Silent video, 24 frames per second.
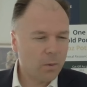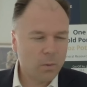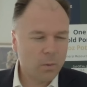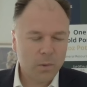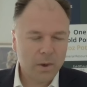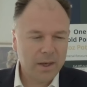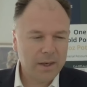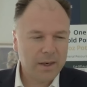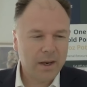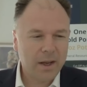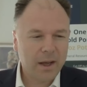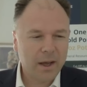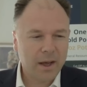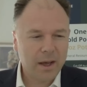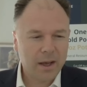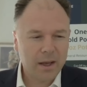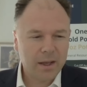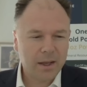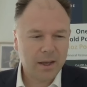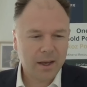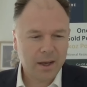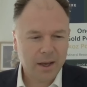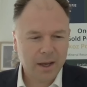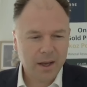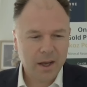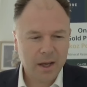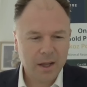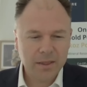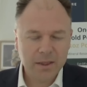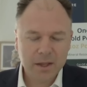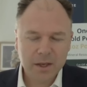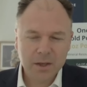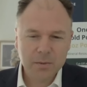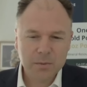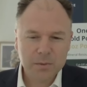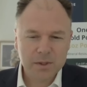one day, I
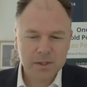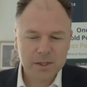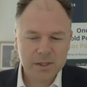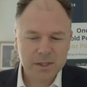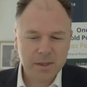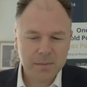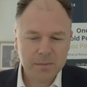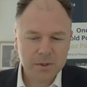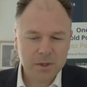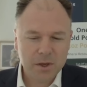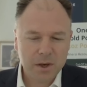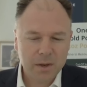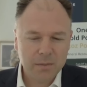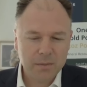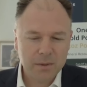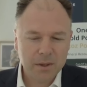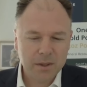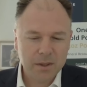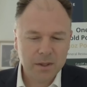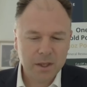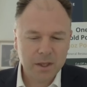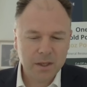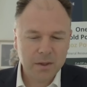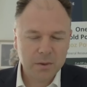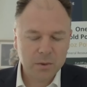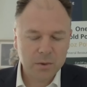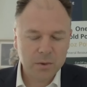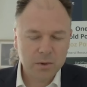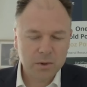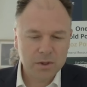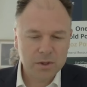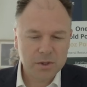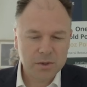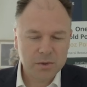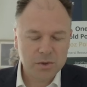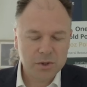think it was sometime in
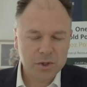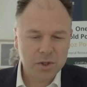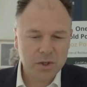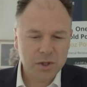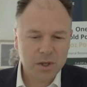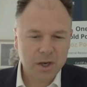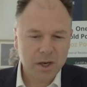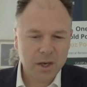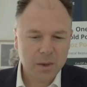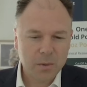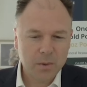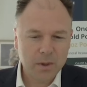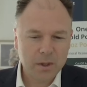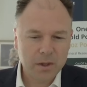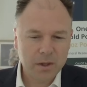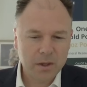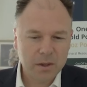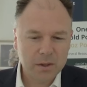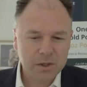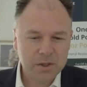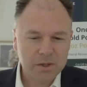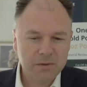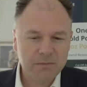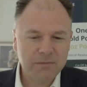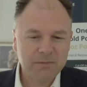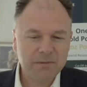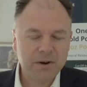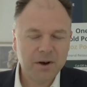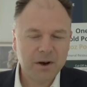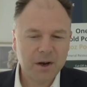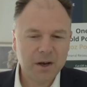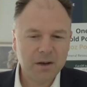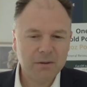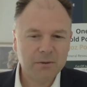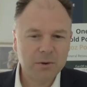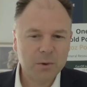August or July, we lodged
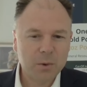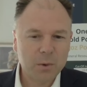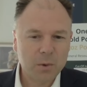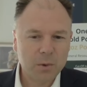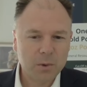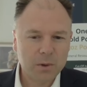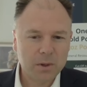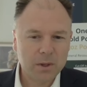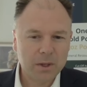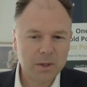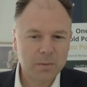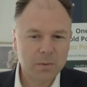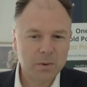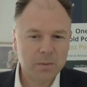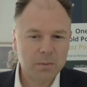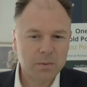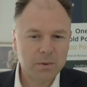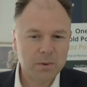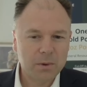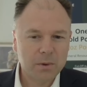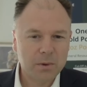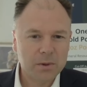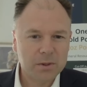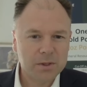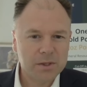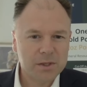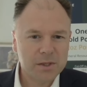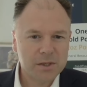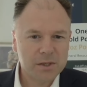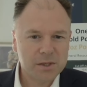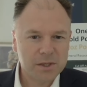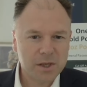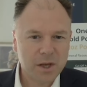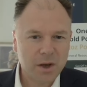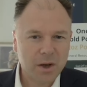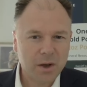5 quarterly reports.
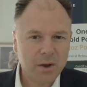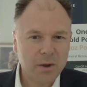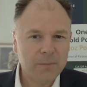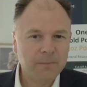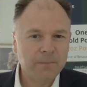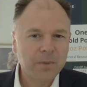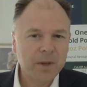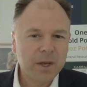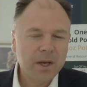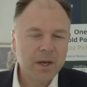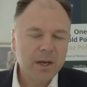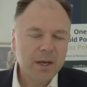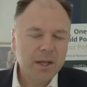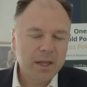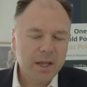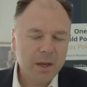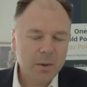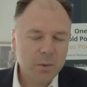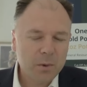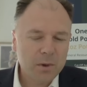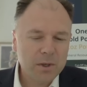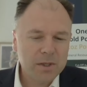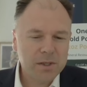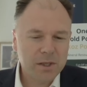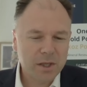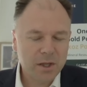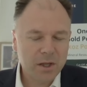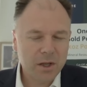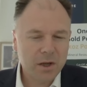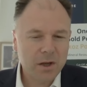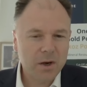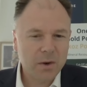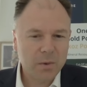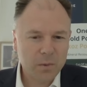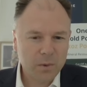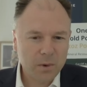So there was a
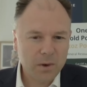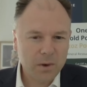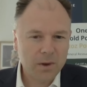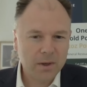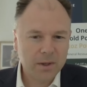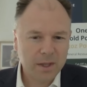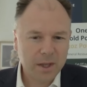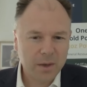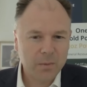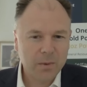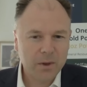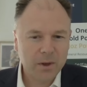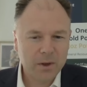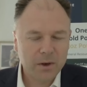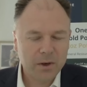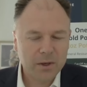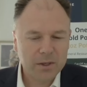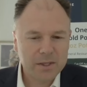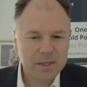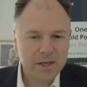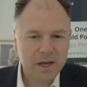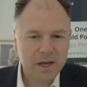lot of work that we got